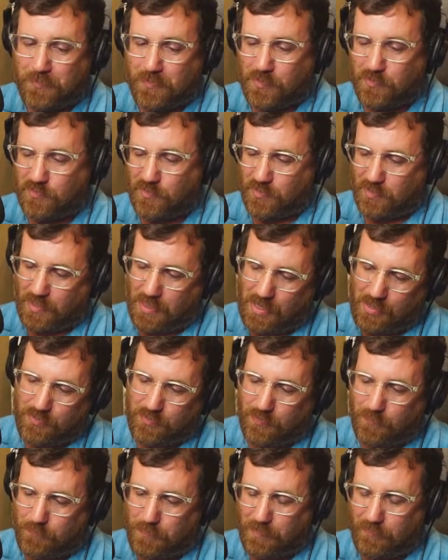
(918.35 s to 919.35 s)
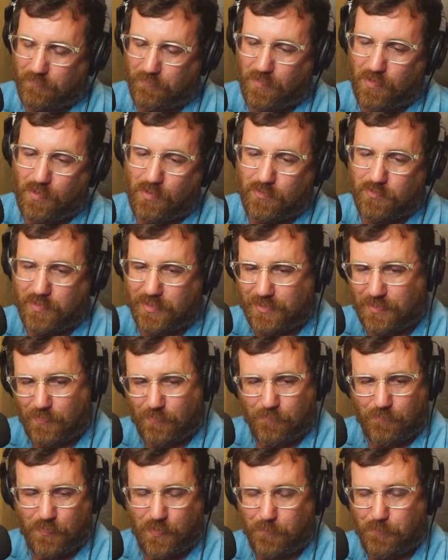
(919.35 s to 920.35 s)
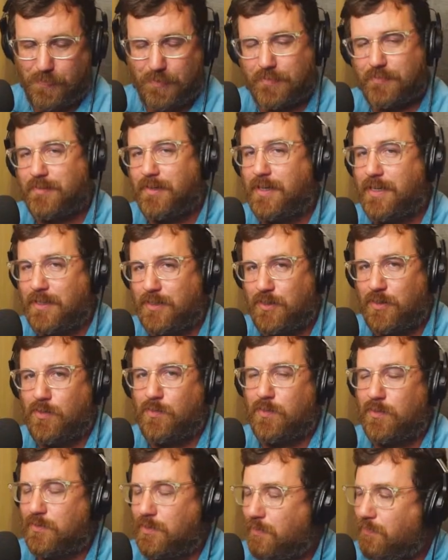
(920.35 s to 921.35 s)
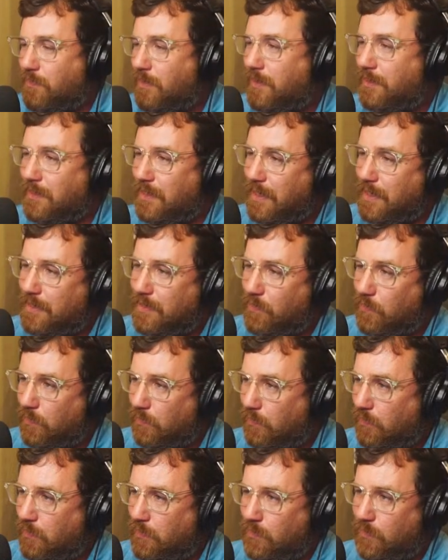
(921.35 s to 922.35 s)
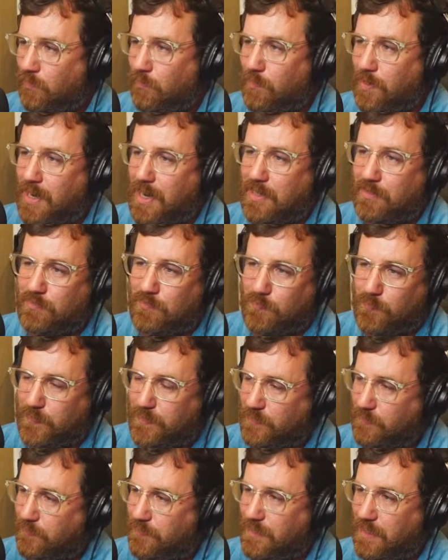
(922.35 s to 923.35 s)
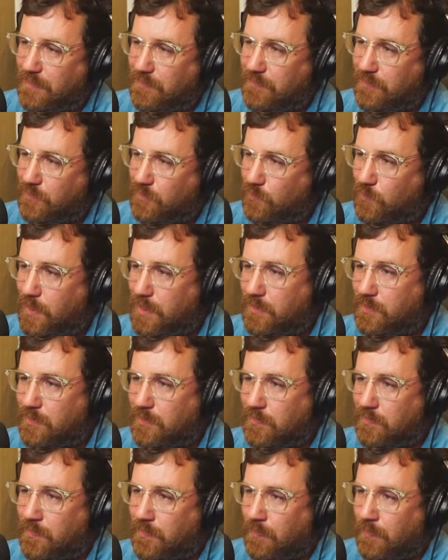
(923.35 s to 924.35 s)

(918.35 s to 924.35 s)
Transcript: there's uh, other pitfalls like the, the piston issue and stuff like that that'll arise when, when you're in that situation.